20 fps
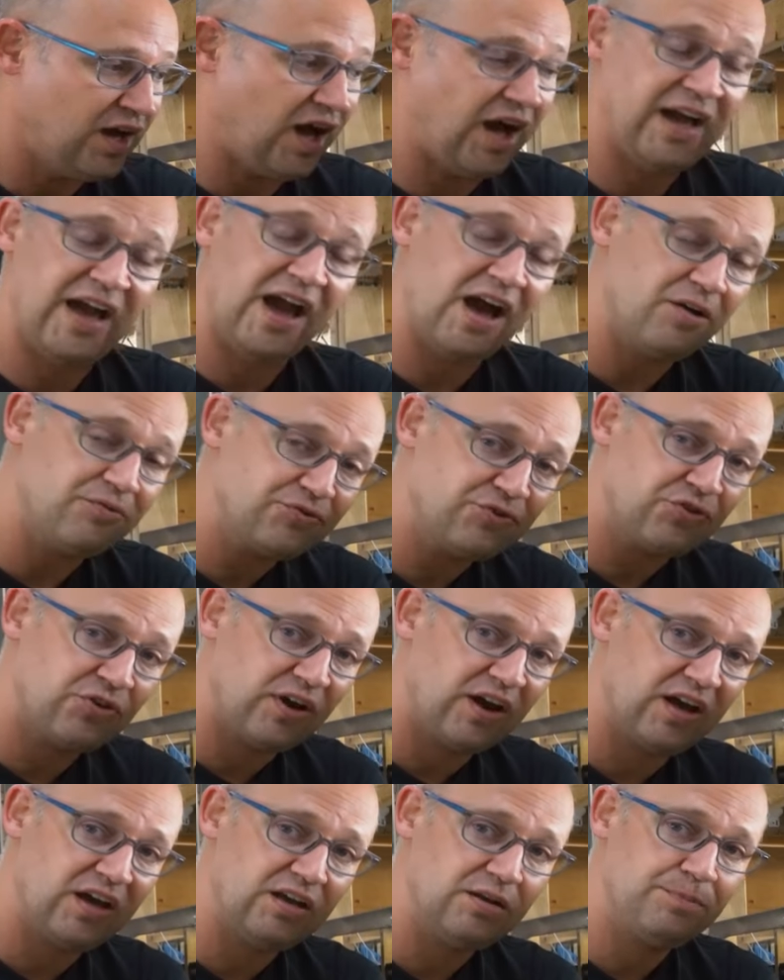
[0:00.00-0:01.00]
I have
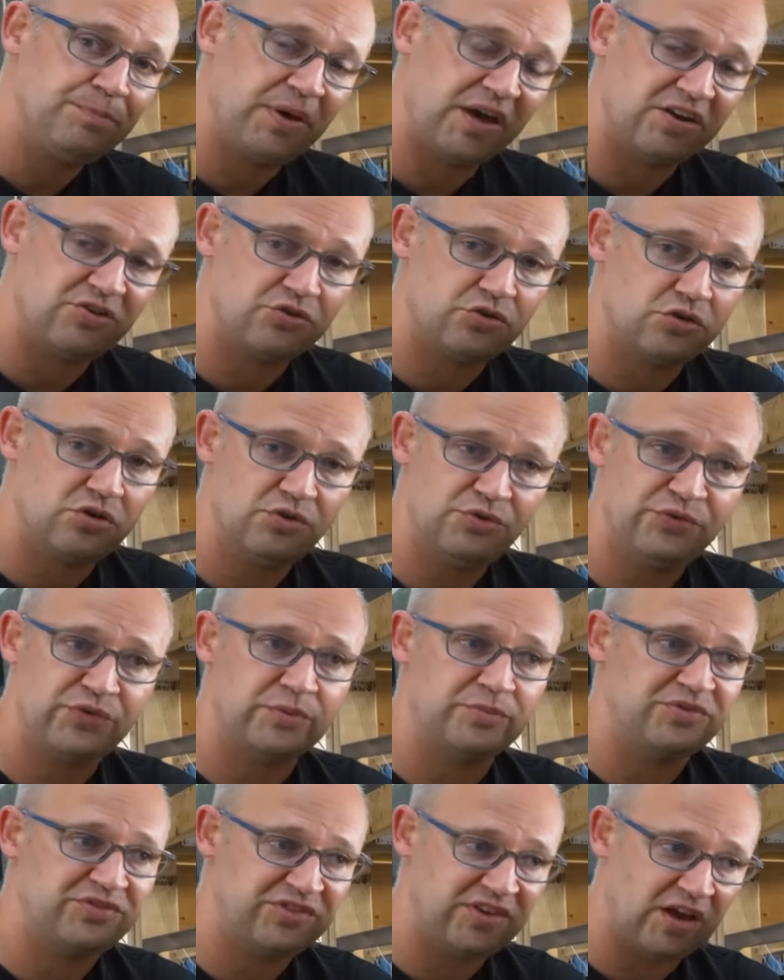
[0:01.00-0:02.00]
tried Panduro
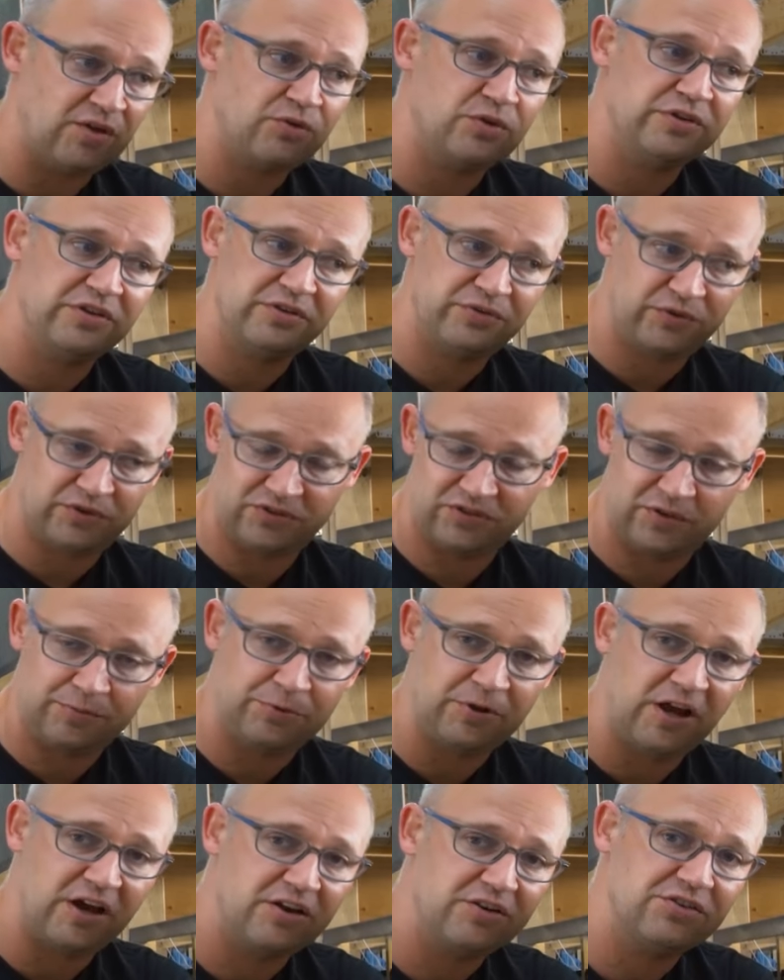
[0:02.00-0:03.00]
from several different
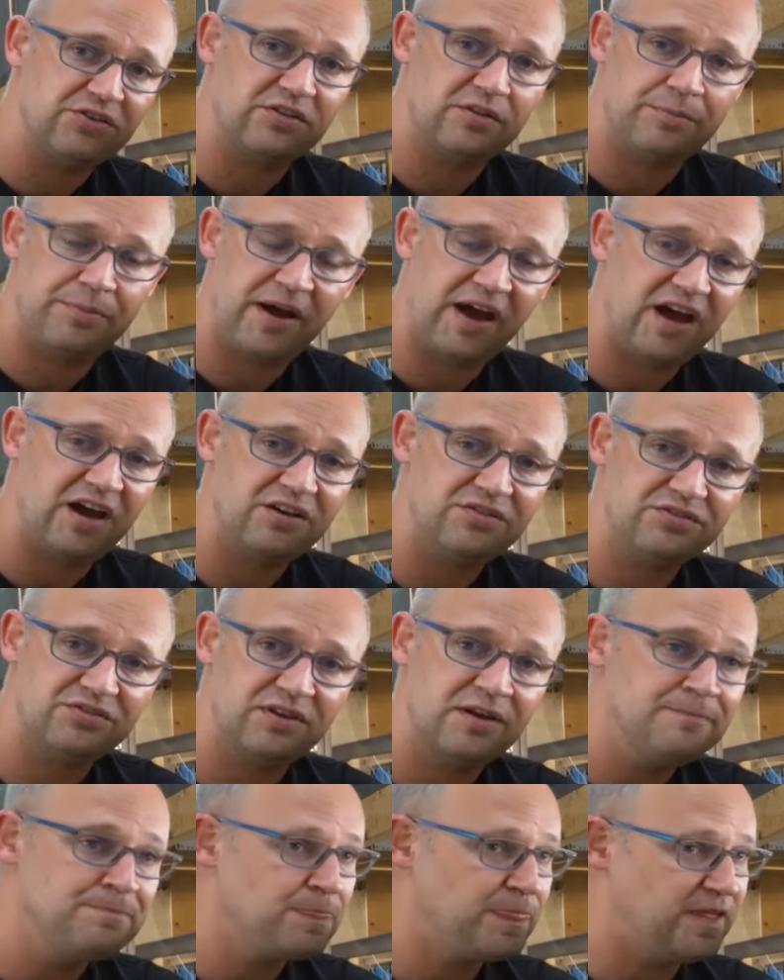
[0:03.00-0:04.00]
suppliers in the
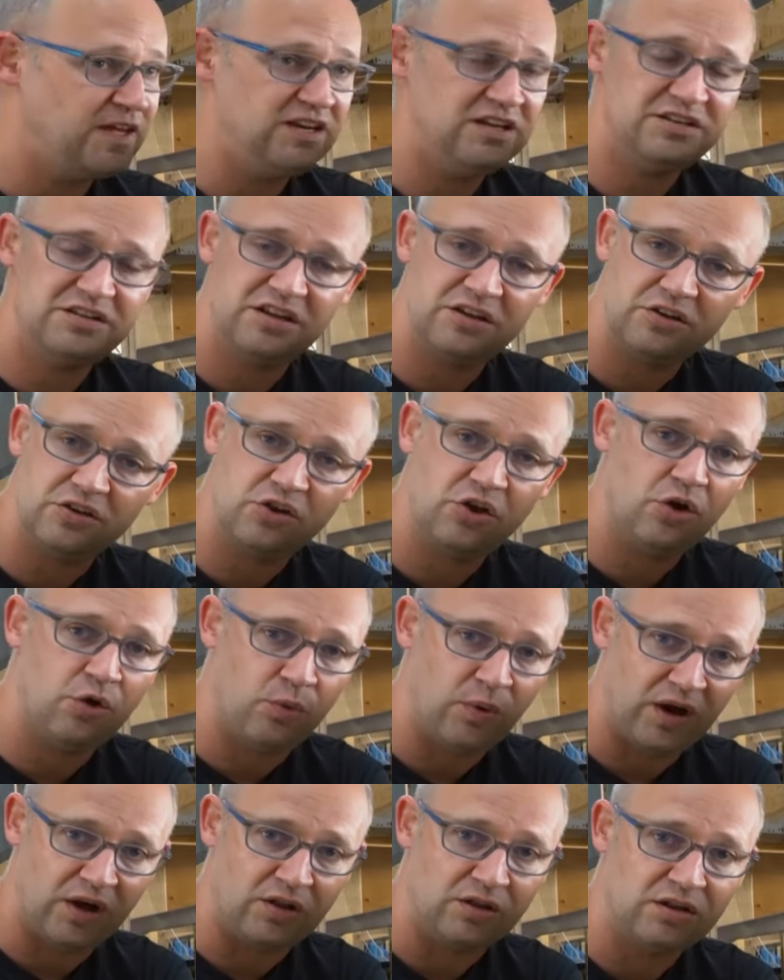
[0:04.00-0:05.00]
past, and it didn't
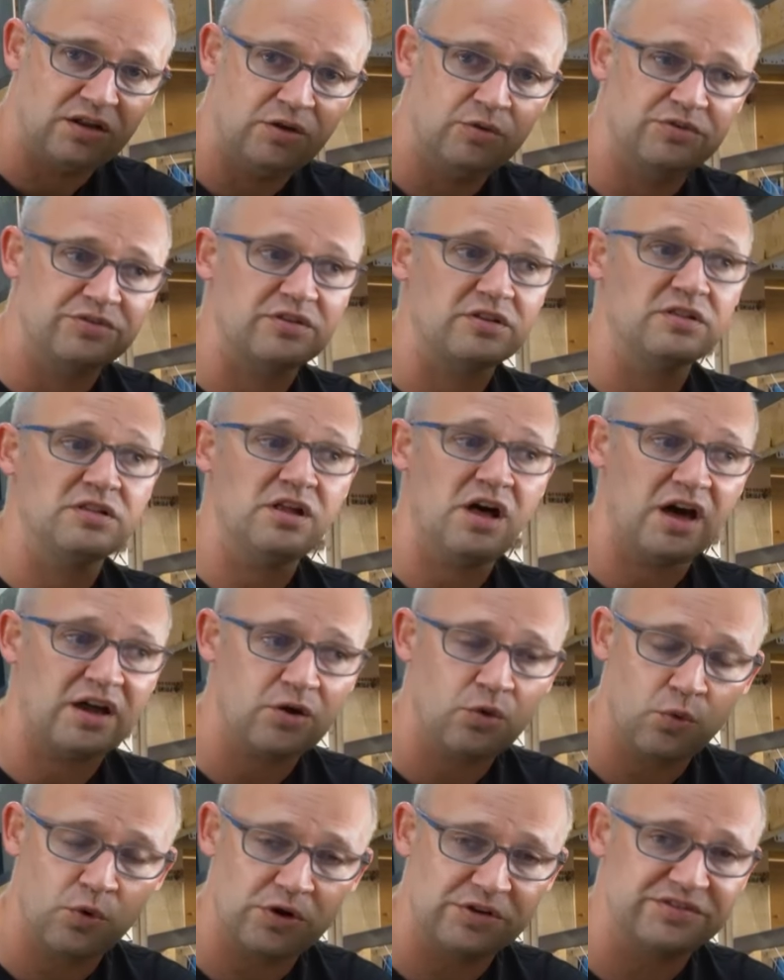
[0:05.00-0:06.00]
go well. It was a
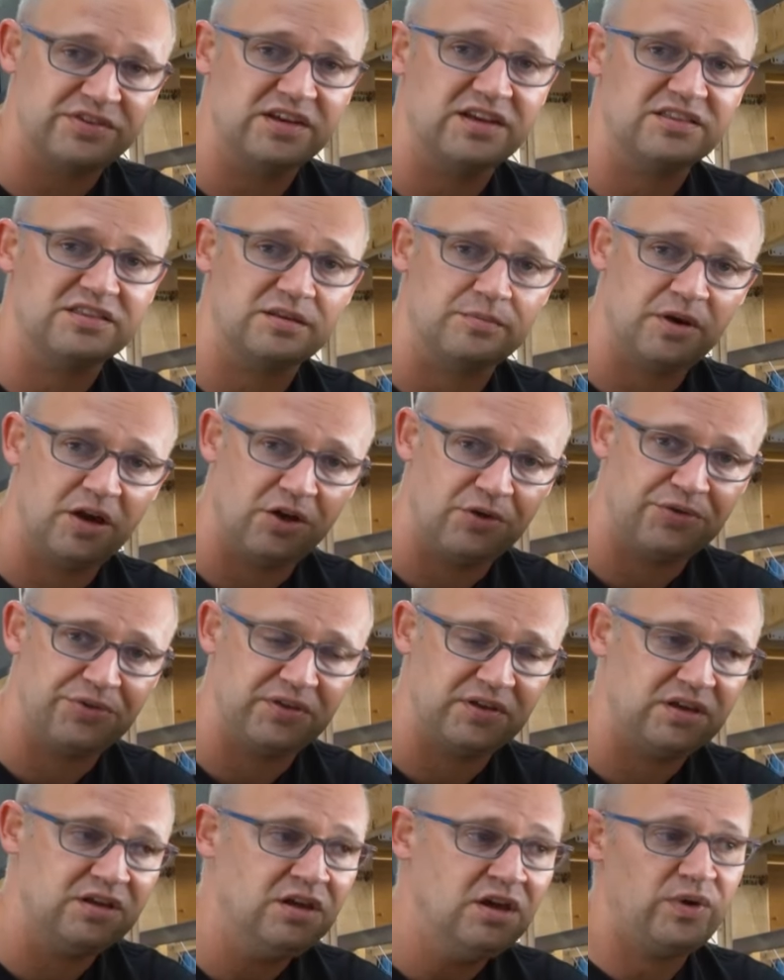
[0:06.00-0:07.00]
lot of work to get them
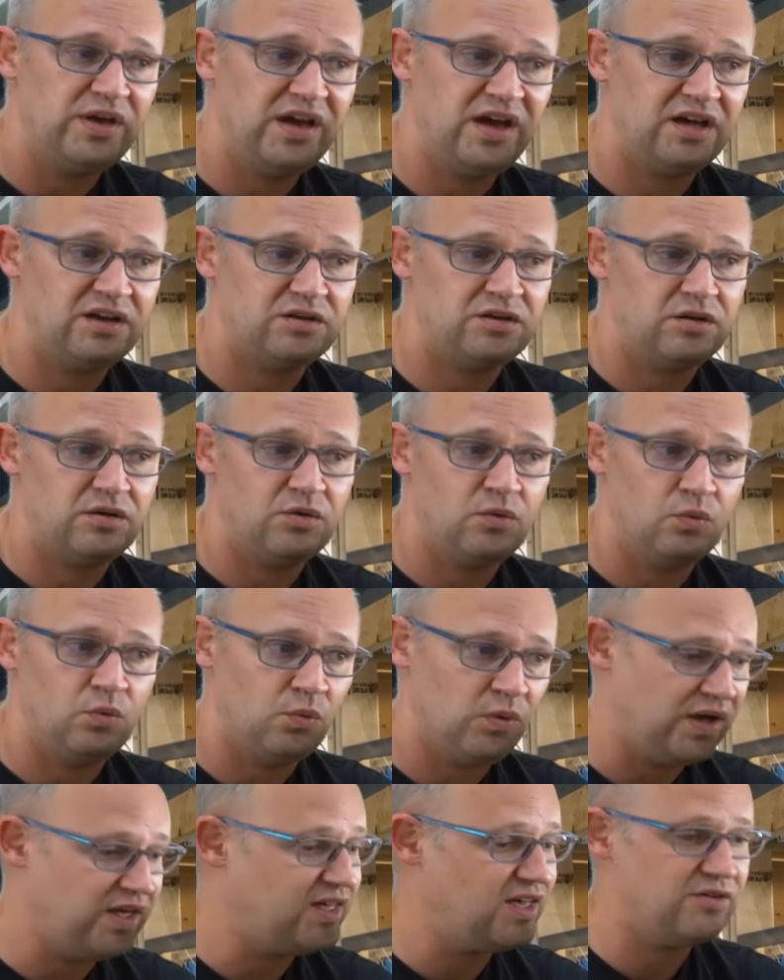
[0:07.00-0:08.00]
healthy. We had
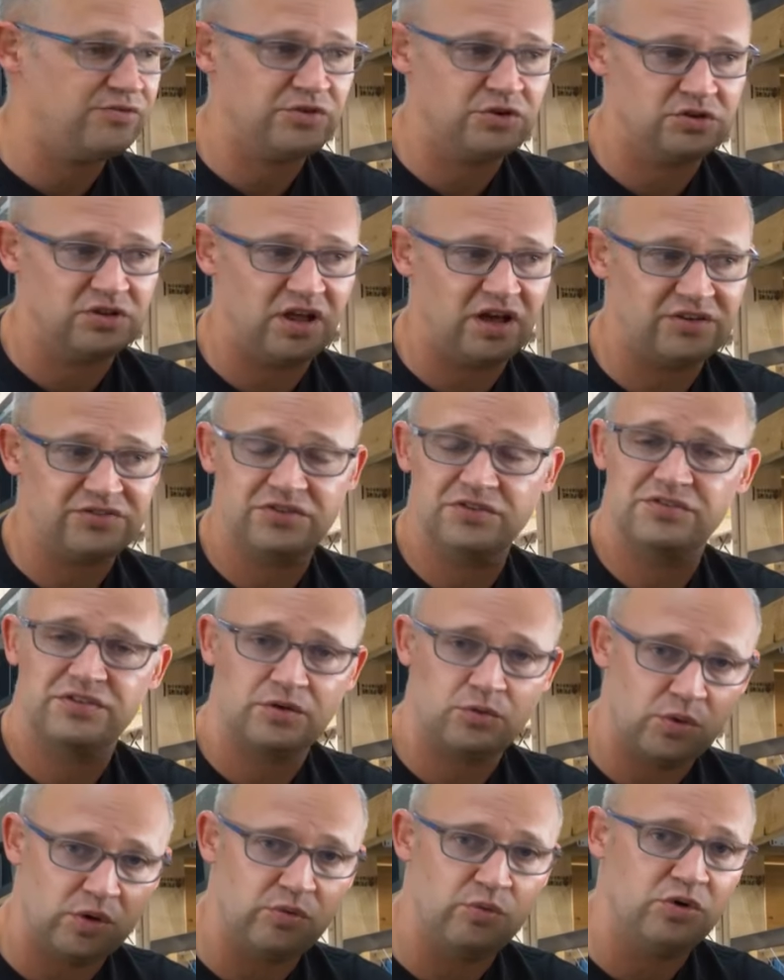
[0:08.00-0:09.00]
way heavier losses
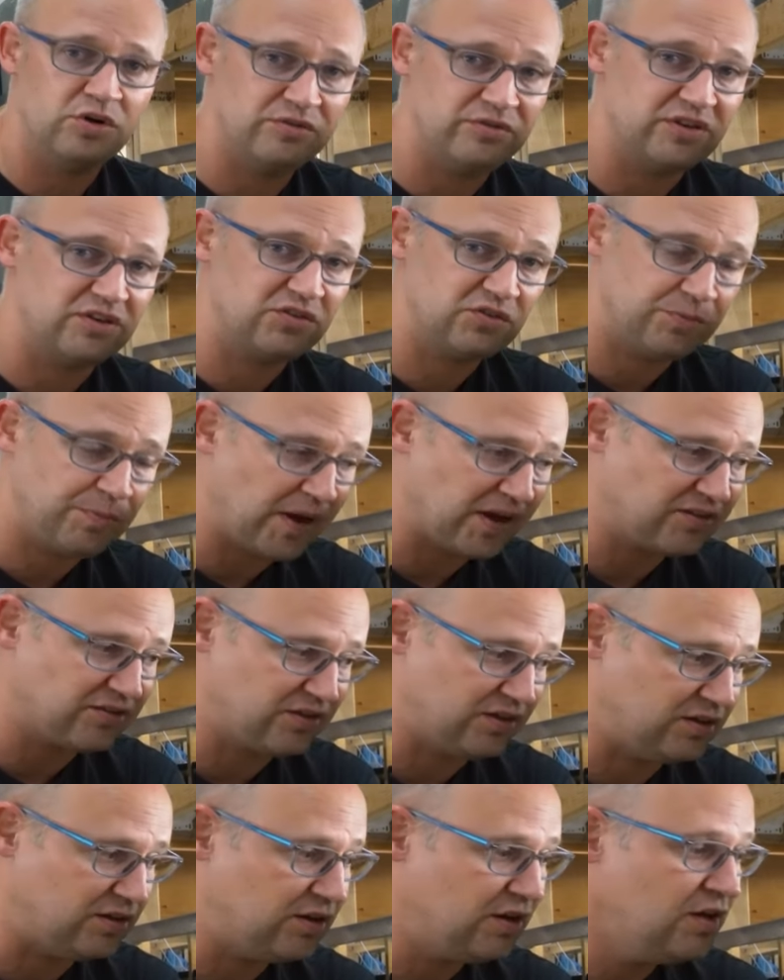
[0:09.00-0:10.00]
than we would have
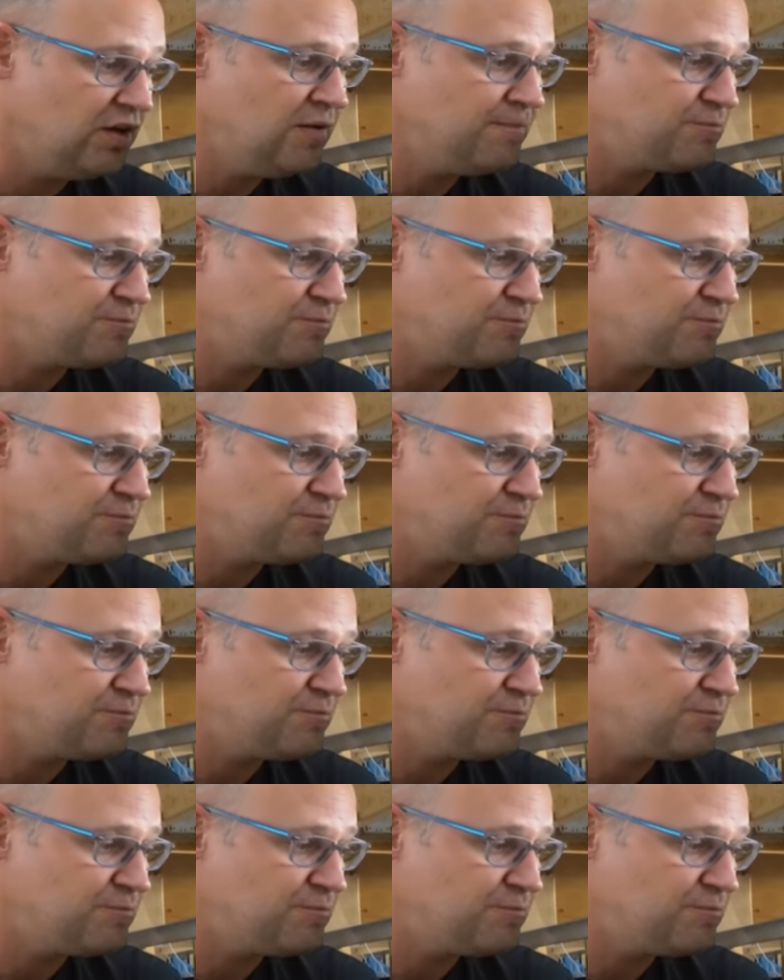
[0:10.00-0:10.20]
expected.